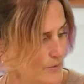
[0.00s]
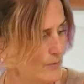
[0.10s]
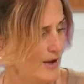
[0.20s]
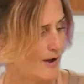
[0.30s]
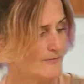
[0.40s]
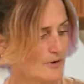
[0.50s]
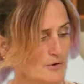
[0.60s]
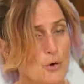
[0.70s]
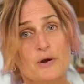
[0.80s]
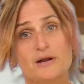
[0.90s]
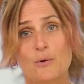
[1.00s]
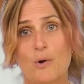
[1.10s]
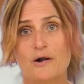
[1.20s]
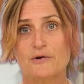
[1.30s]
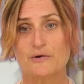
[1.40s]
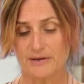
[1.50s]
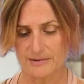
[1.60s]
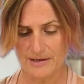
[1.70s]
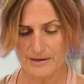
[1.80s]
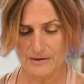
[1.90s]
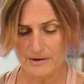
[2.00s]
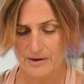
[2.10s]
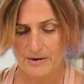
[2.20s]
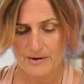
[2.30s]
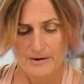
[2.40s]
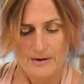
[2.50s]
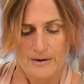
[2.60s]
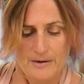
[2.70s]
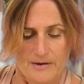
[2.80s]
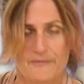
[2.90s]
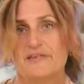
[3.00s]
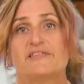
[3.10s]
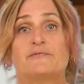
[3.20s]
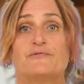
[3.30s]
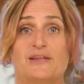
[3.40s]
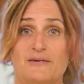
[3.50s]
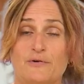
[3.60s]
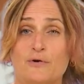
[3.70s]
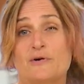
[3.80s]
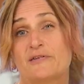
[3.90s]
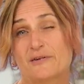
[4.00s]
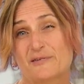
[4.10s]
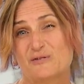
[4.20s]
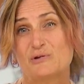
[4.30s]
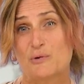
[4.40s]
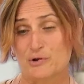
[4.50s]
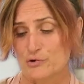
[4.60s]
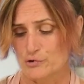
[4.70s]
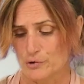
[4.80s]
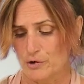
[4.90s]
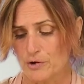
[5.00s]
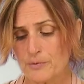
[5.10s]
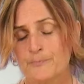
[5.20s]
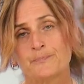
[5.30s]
We have our coconut water in there, gives it some flavor. It's also low in sugar.